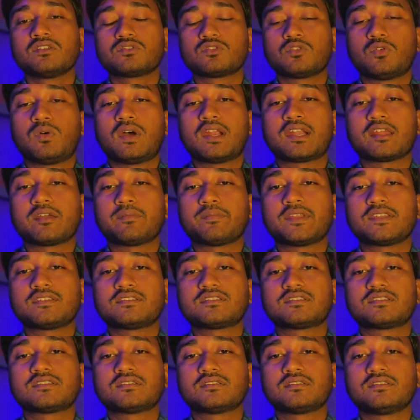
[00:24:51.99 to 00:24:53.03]
What
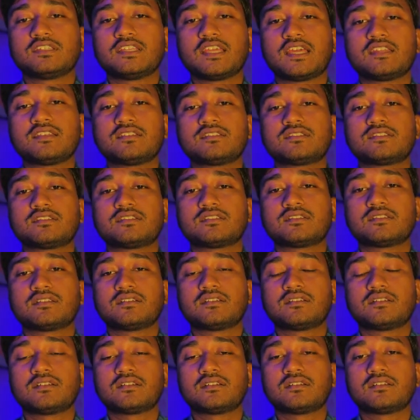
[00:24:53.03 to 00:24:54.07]
happens, there is
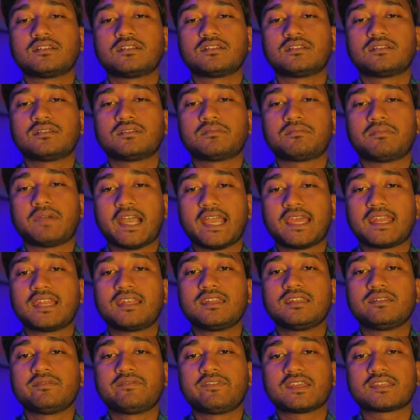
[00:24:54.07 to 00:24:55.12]
viral
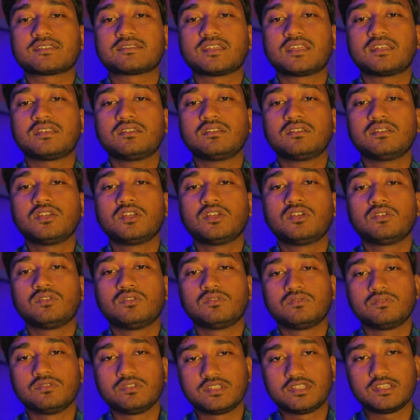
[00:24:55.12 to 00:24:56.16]
infection
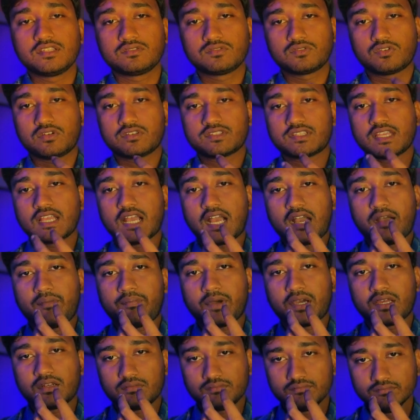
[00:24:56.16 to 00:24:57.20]
which is causing
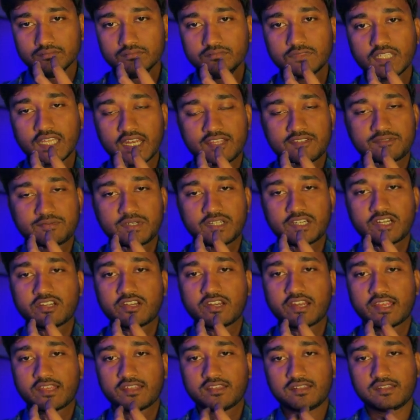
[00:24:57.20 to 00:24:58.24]
upper
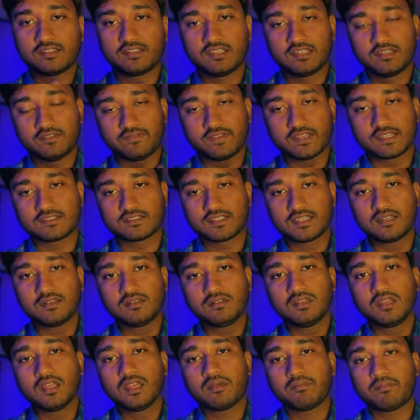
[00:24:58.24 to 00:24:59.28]
respiratory infection
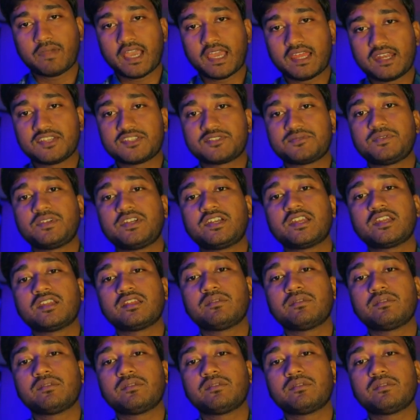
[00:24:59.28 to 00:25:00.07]
via respiratory